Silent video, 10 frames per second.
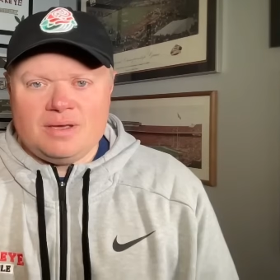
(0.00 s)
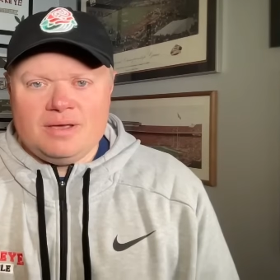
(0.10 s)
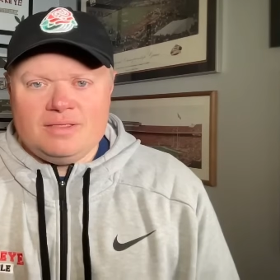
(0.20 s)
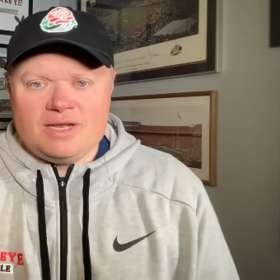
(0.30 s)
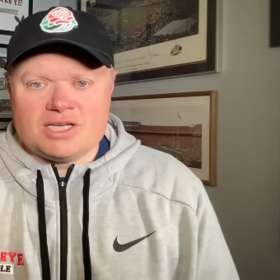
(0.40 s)

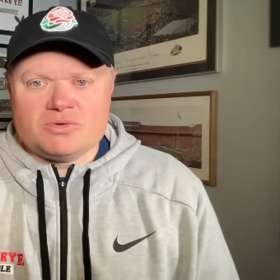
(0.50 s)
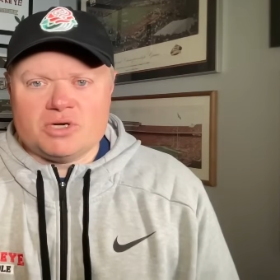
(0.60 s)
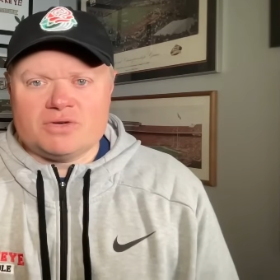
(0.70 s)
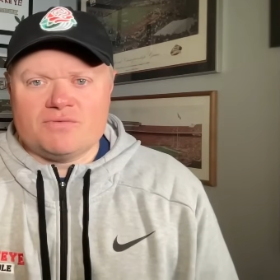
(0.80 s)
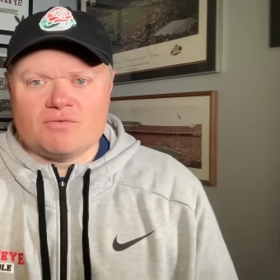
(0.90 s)
The next
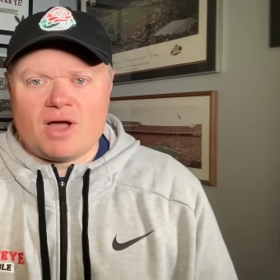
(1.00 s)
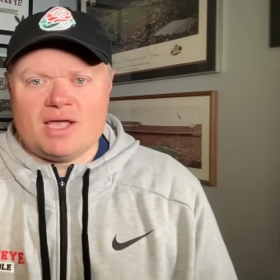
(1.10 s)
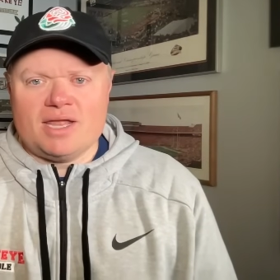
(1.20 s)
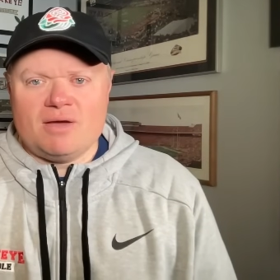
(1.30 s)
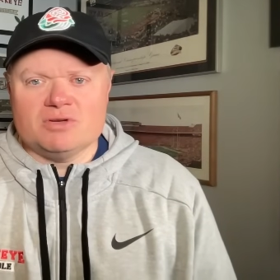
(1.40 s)
question for Ryan
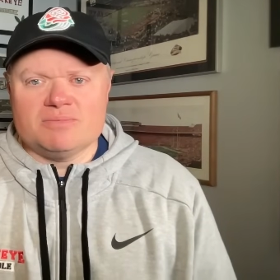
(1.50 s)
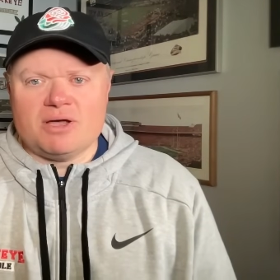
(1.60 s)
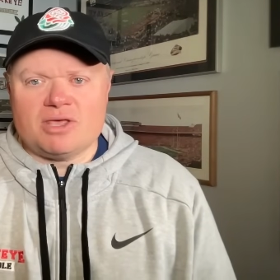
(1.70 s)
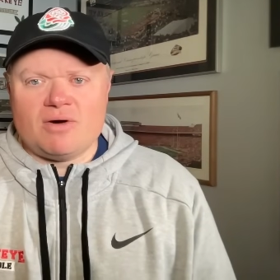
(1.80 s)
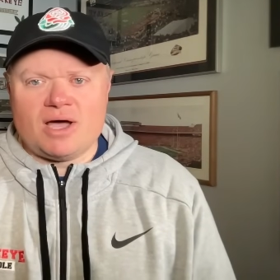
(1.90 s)
Day was about
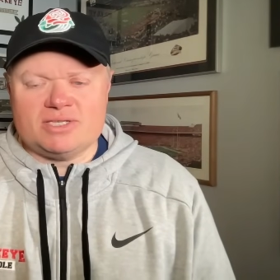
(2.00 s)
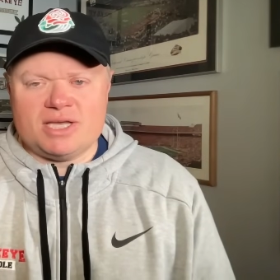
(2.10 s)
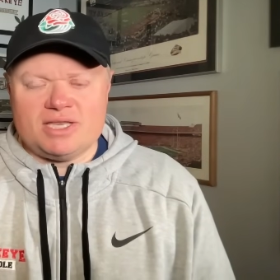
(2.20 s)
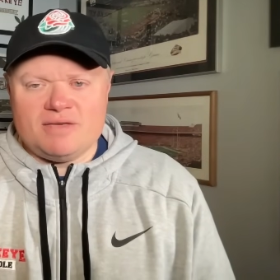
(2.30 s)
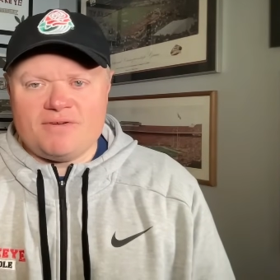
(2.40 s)
the Ohio
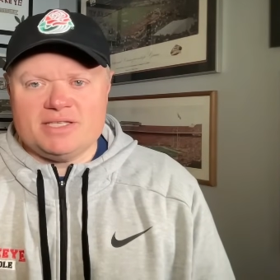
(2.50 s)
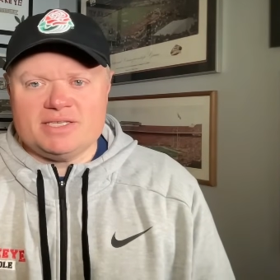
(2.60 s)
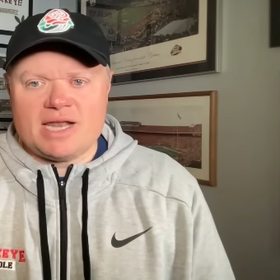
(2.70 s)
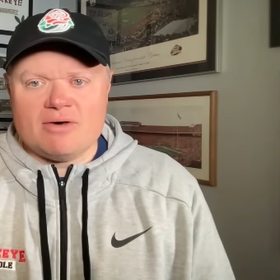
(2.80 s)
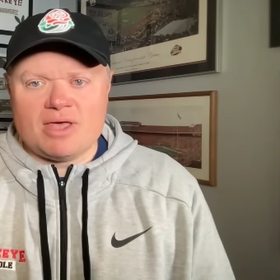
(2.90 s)
State defense
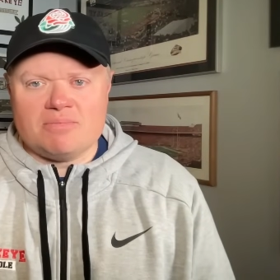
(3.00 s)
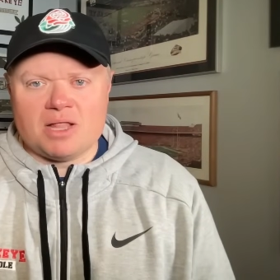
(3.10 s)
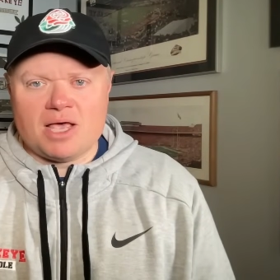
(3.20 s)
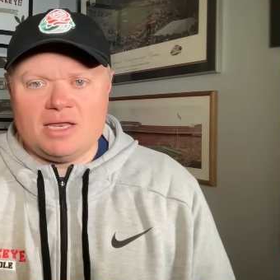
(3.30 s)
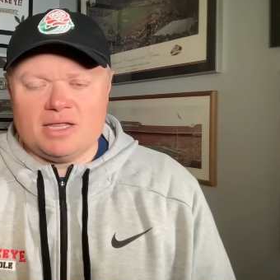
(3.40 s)
and how they
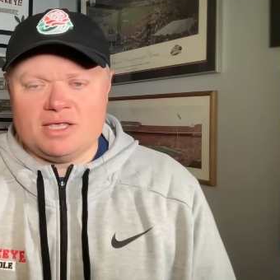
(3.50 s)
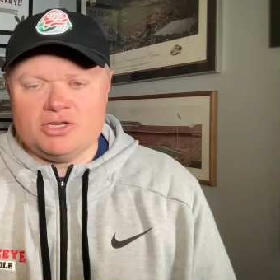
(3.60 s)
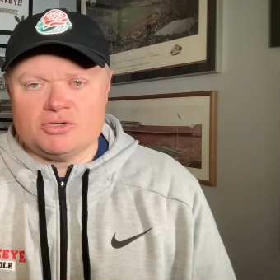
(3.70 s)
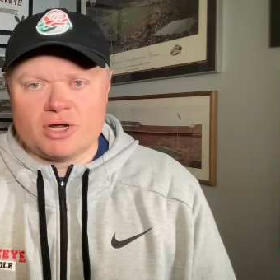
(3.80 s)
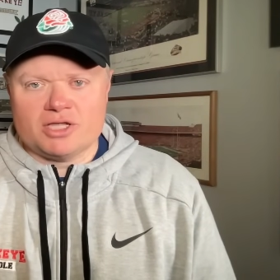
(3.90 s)
played, and the
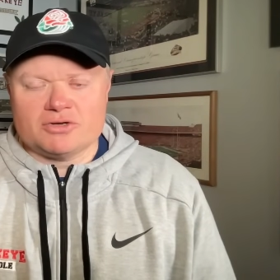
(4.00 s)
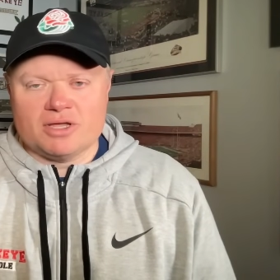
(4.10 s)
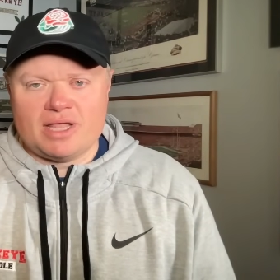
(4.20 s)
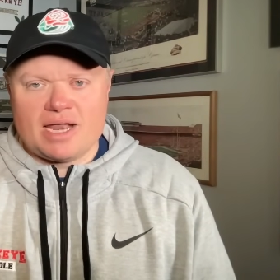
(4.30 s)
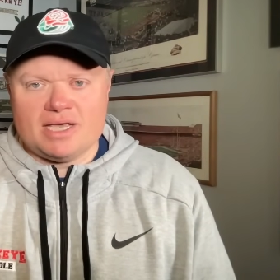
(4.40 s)
short answer on
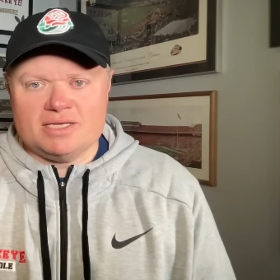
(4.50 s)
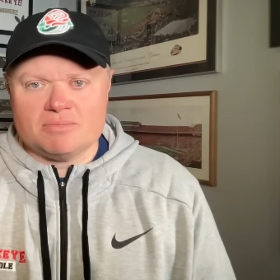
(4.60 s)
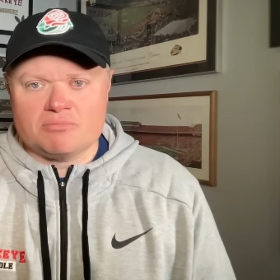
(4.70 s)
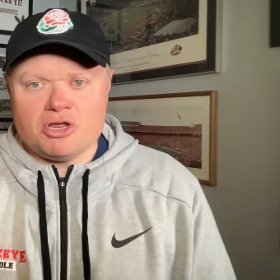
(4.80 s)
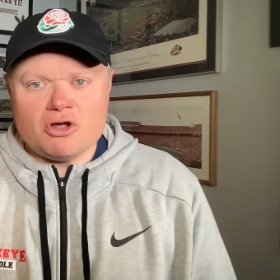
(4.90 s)
that is
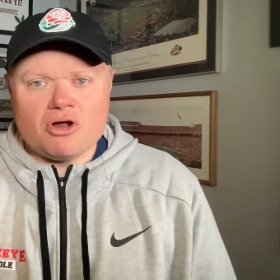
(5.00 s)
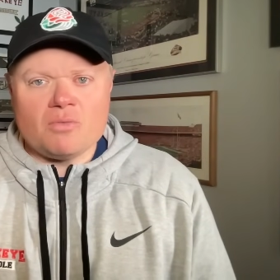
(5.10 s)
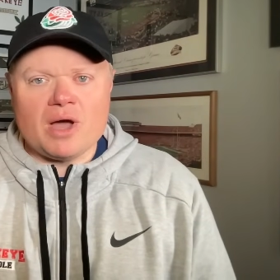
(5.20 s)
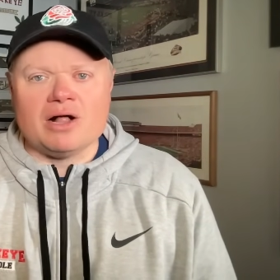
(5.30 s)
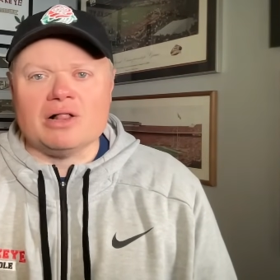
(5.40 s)
pretty darn
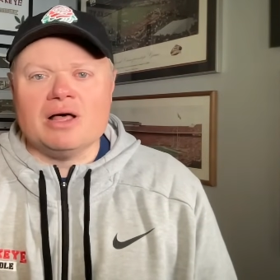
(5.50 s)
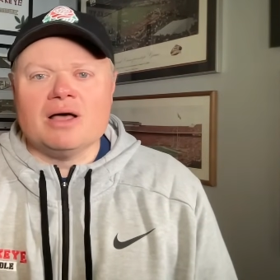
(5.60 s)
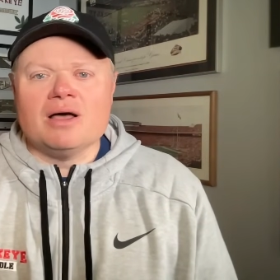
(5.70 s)
well.